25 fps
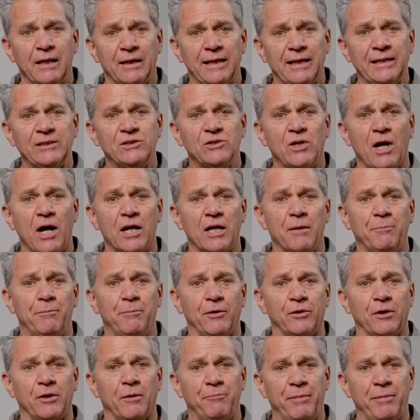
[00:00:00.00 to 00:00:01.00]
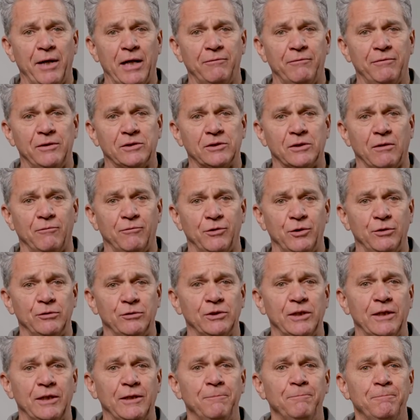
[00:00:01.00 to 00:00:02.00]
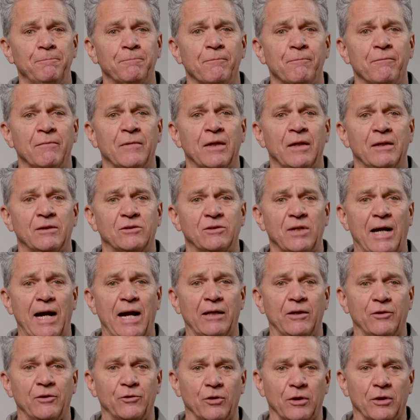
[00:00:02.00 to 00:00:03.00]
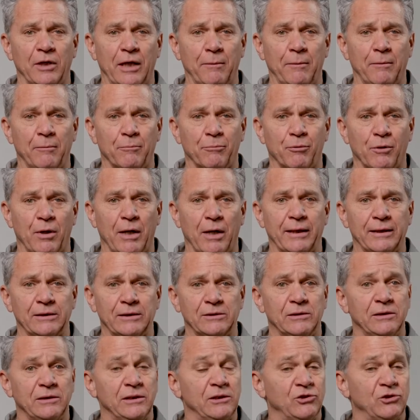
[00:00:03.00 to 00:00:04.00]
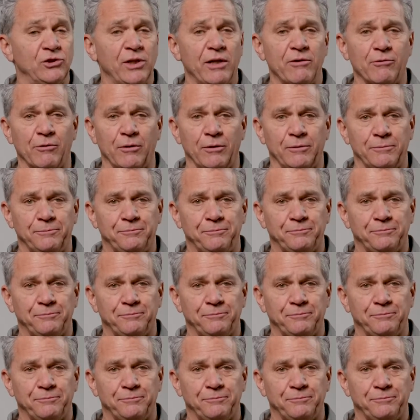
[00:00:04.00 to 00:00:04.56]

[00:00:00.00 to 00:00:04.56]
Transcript: let's talk about the benefits of using tile underlayment products in general.